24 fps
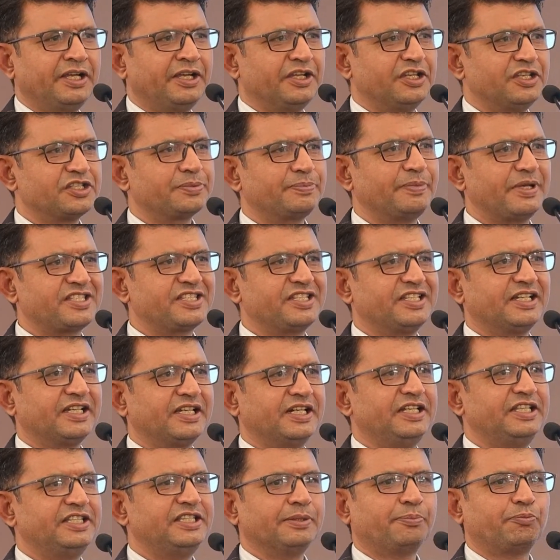is
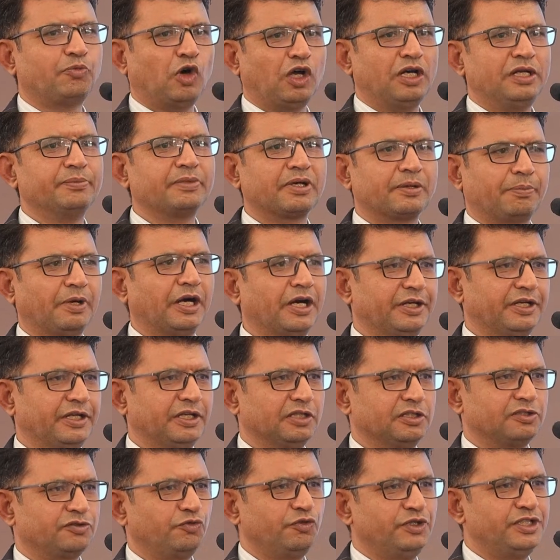basically the polymer
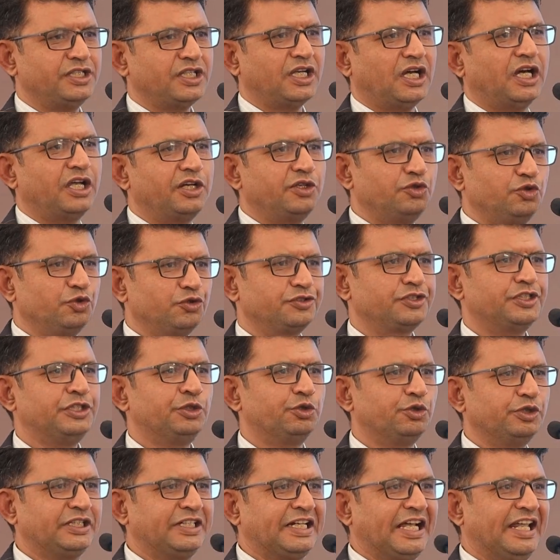particles which are used into
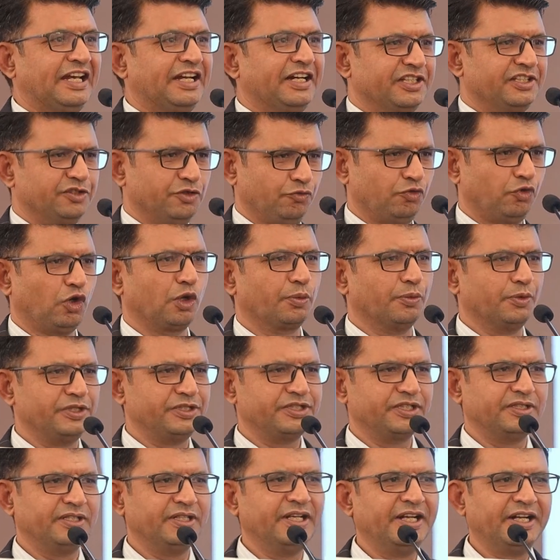the tile adhesive
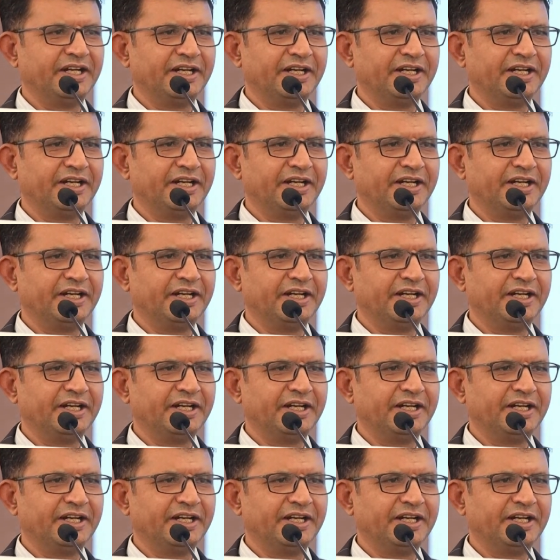formulation.